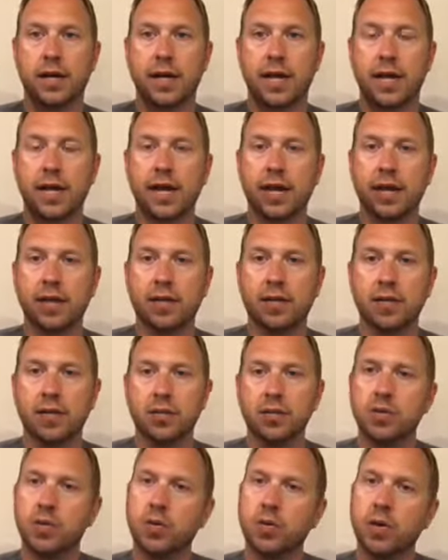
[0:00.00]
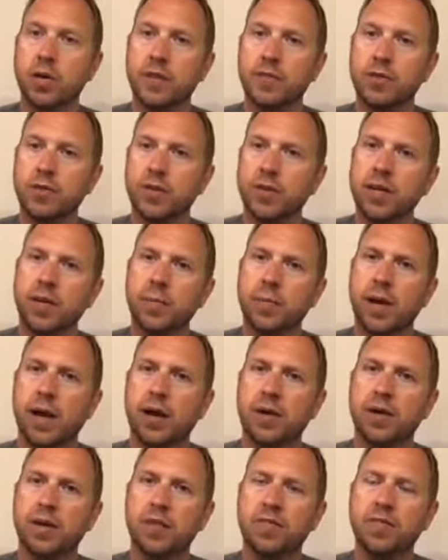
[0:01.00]
And so if you think
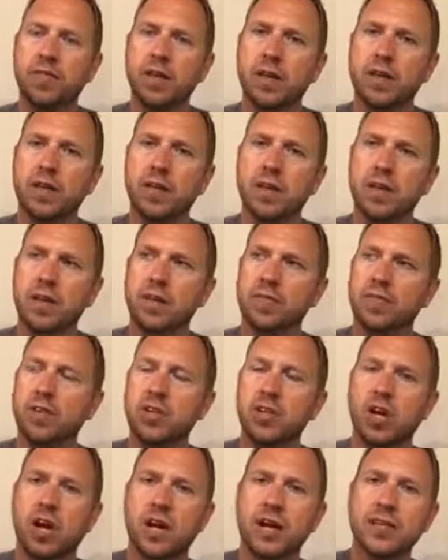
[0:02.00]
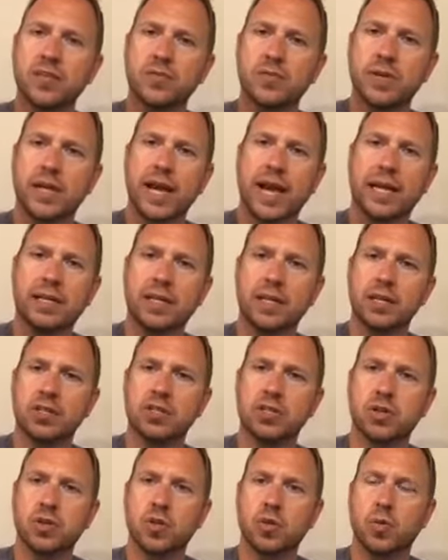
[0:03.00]
about it, if the dog is reacting a
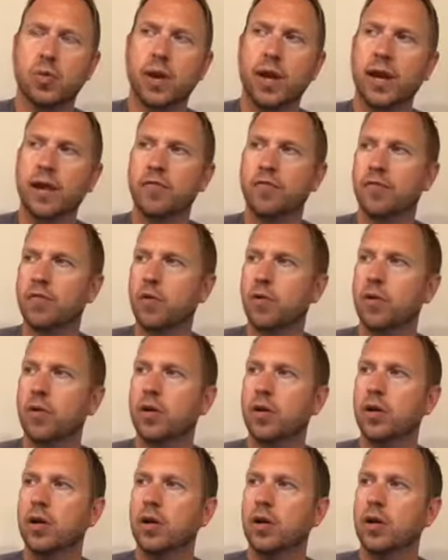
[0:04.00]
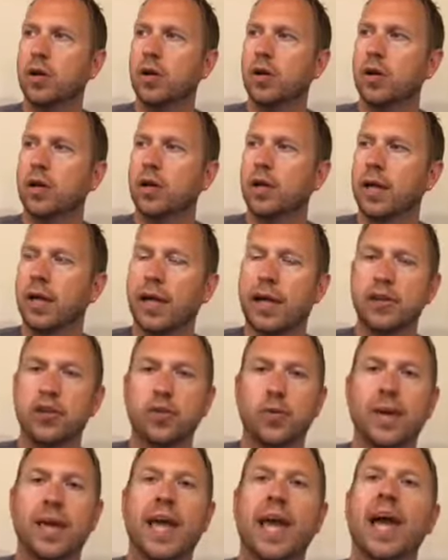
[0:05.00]
certain way and
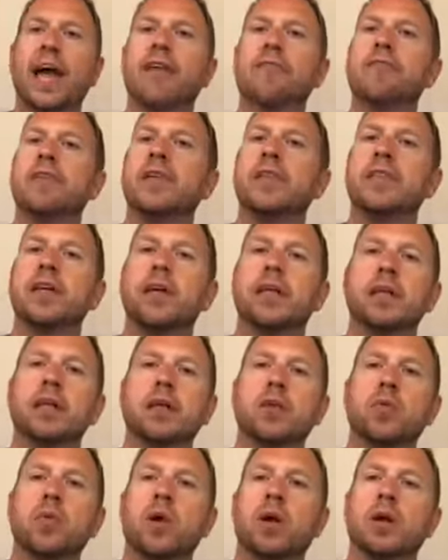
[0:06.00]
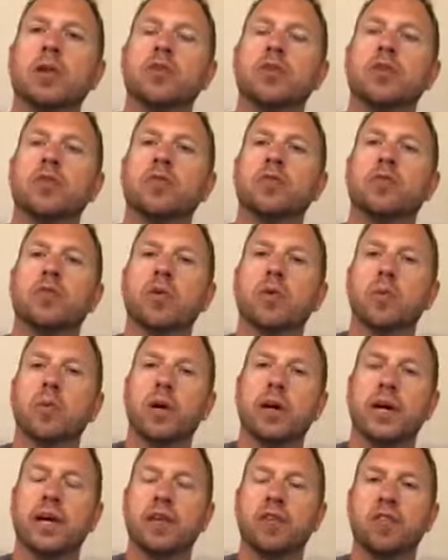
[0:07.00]
doing everything that you want it to do for the
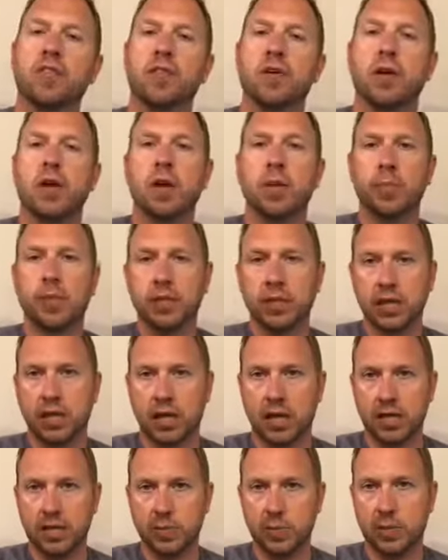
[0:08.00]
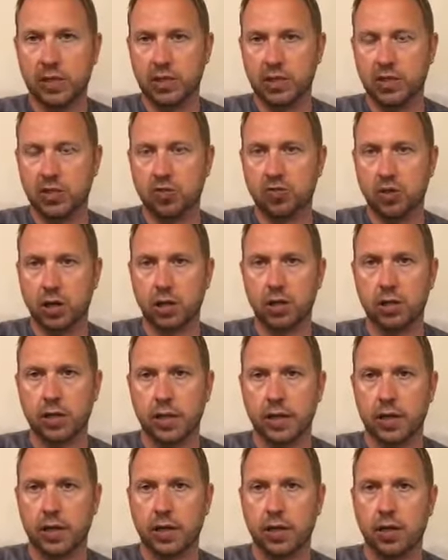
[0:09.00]
wife, but the husband is
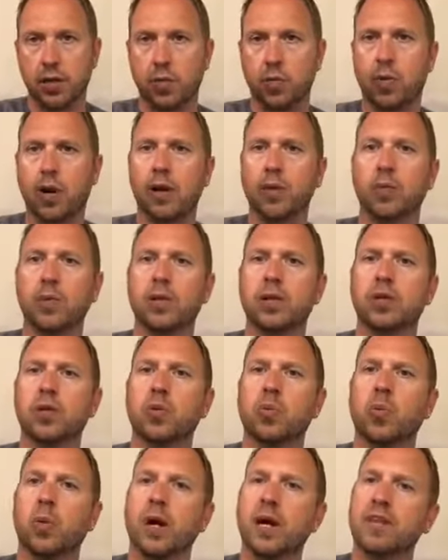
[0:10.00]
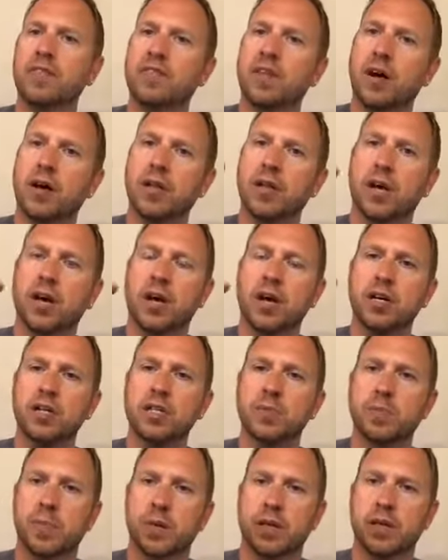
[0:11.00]
struggling, why wouldn't the wife tell the
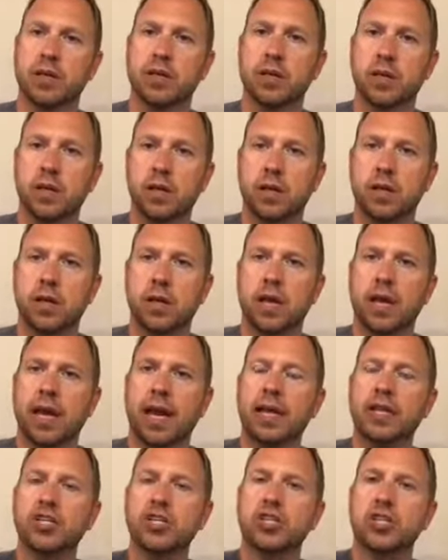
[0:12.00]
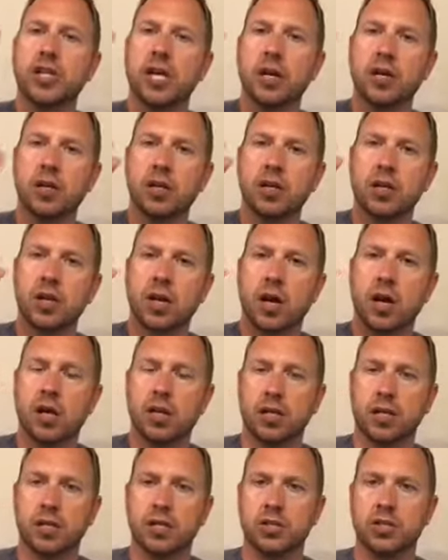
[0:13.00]
husband and share the
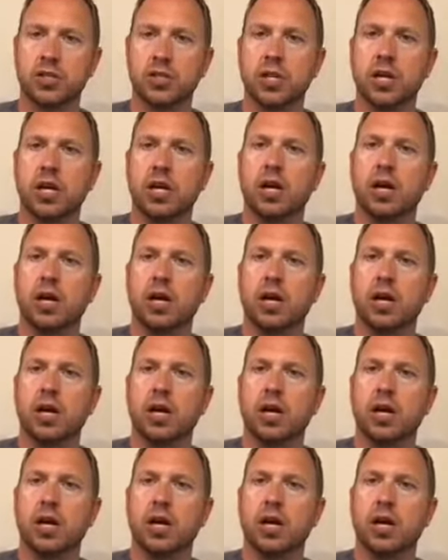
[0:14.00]
knowledge